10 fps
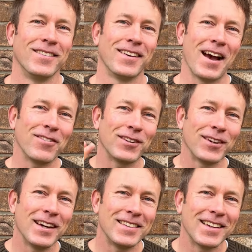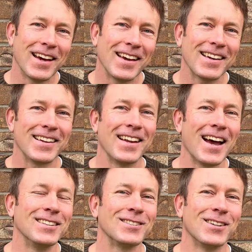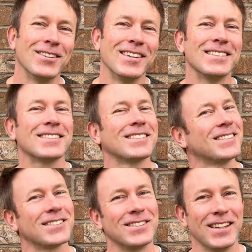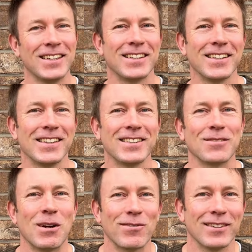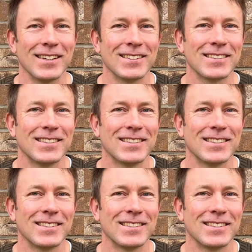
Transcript: Have a great day, and as always, stay curious, my friends.